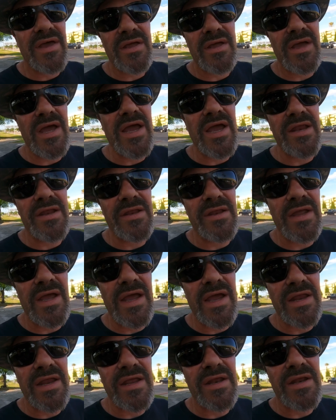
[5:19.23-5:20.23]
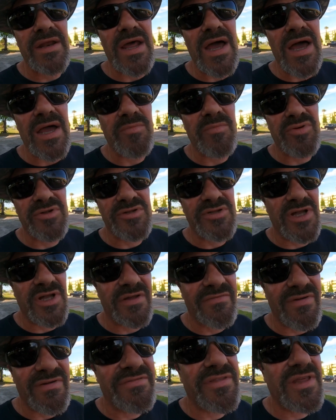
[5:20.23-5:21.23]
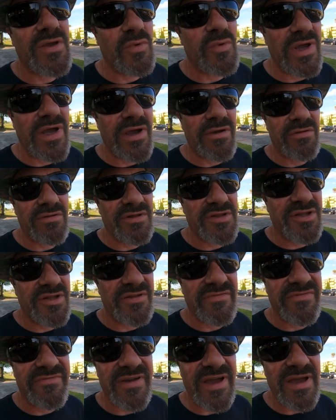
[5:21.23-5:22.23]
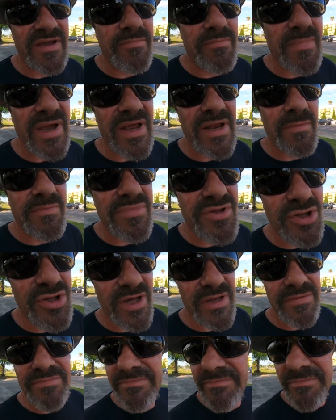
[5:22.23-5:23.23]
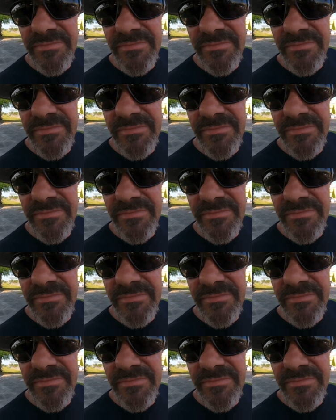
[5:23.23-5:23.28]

think 89% of everything we hear is just fake, made-up shit.